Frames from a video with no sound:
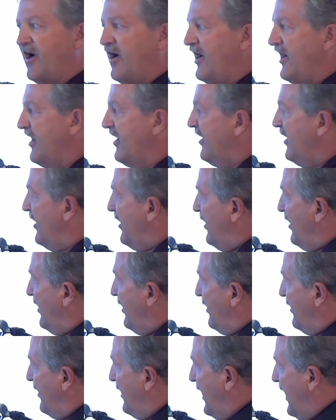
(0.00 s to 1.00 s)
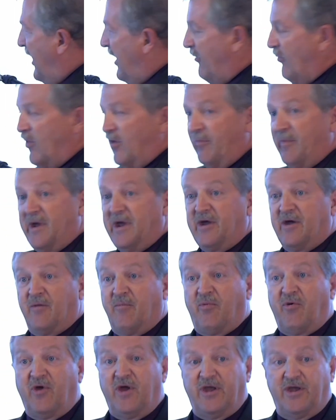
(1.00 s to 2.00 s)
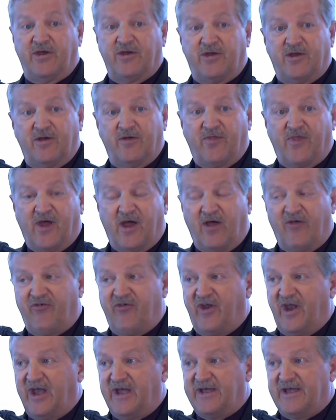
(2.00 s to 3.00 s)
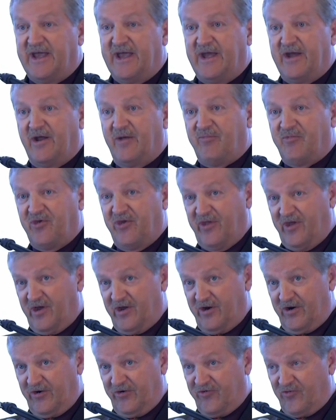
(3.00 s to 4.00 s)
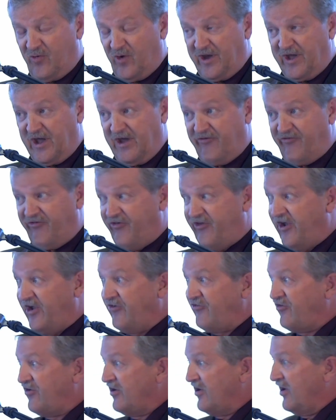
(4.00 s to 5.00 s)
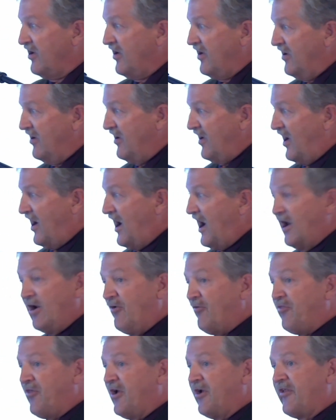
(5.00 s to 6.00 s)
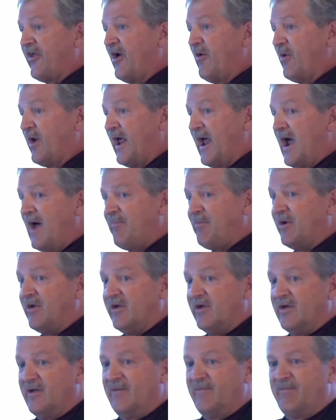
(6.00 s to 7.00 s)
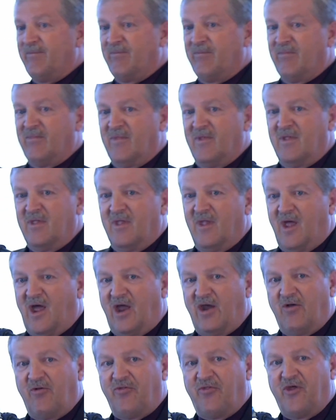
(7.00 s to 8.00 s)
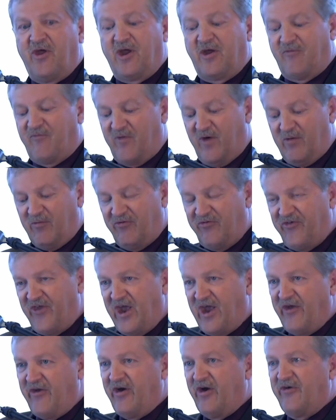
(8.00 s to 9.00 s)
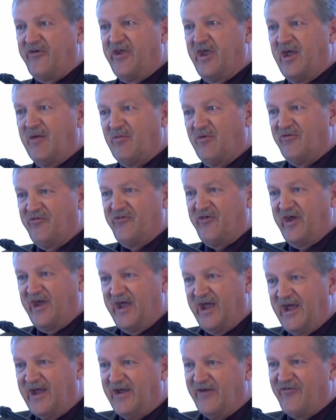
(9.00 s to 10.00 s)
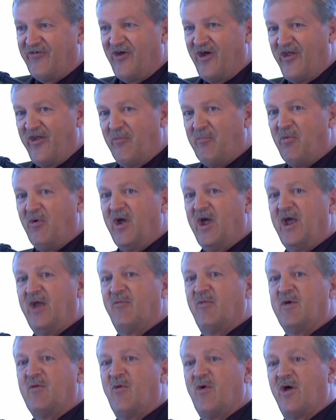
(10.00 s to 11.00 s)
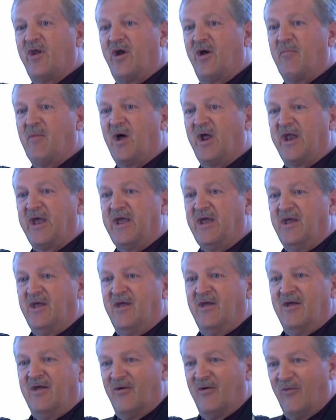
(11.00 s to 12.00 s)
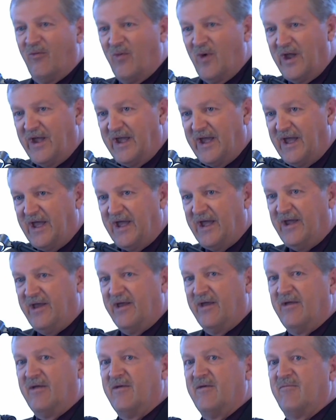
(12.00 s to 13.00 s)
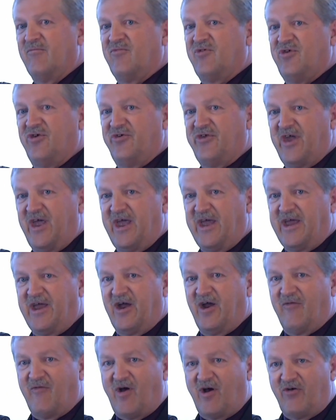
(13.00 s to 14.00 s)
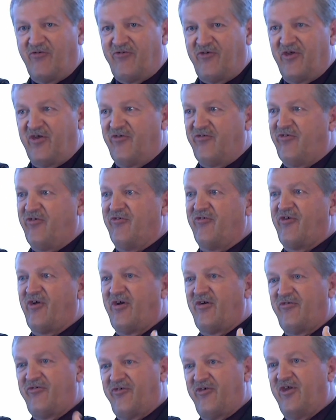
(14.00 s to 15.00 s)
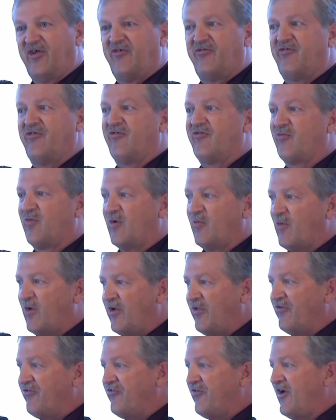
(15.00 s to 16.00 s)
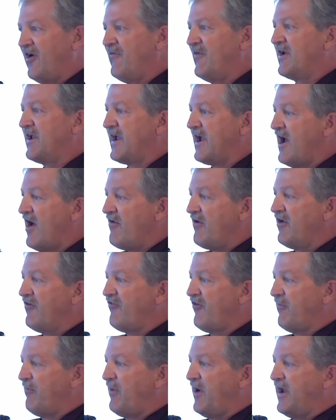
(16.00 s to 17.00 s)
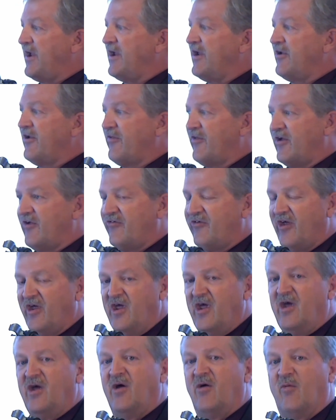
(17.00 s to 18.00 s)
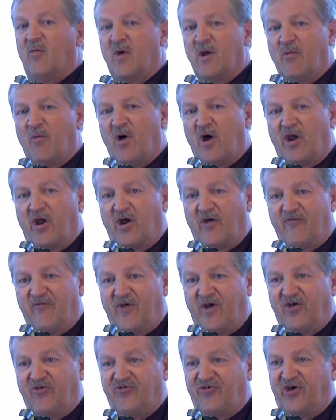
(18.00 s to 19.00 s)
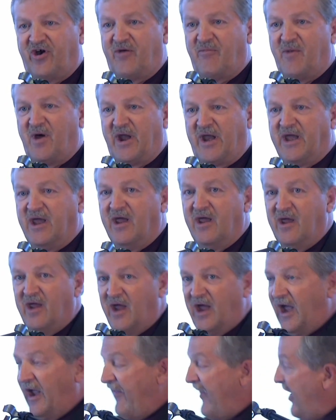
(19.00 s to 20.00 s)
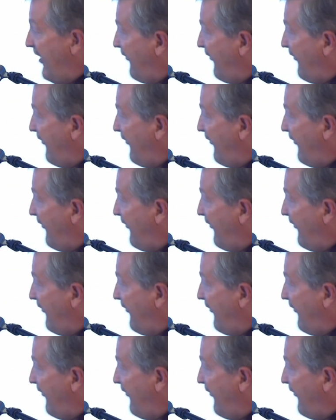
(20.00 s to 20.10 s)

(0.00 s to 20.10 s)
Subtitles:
area and will be complete in 2018 up to the 128th station, I don't think that would have happened. I don't think if we were standing there at a table and say, hey, it's on the plan, we want our money, we need to take care of our citizens. Our citizens, we're one of the 7 counties that pay into this, we want our fair share of money. And